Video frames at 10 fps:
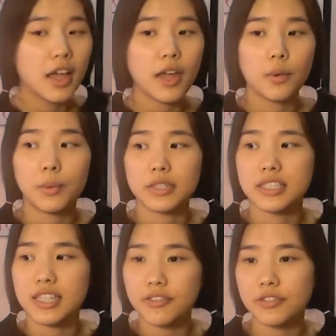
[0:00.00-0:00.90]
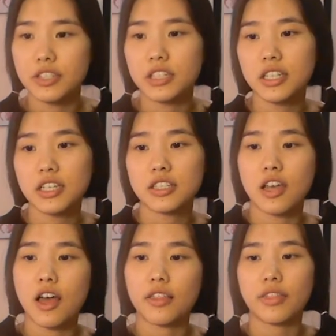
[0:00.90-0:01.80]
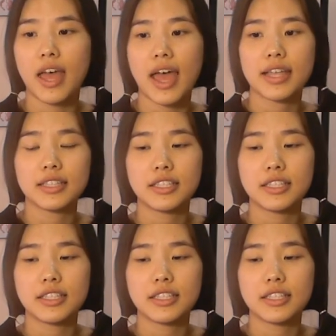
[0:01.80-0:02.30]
It was definitely a song that